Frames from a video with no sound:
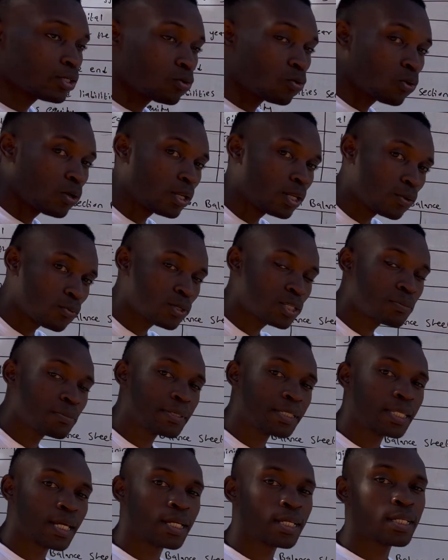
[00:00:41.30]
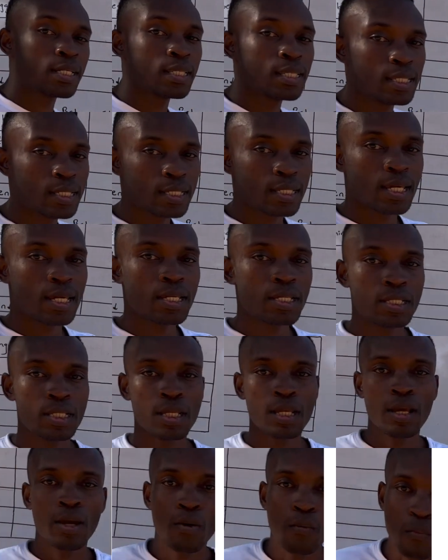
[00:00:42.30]
only, which means that in this case,
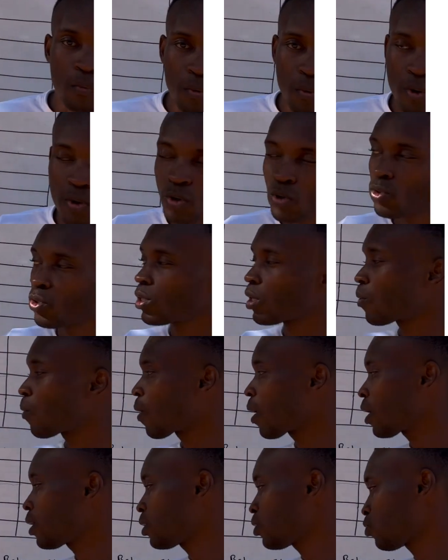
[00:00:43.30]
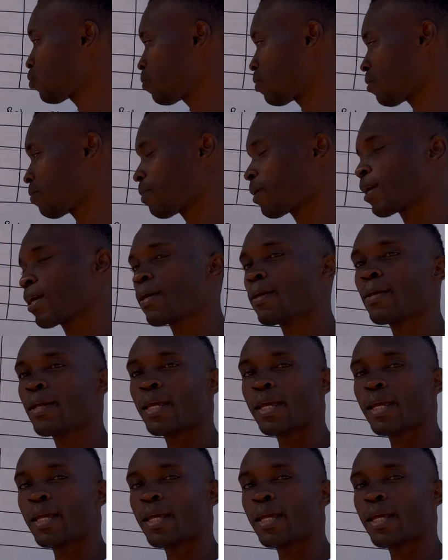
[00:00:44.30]
we were not required to prepare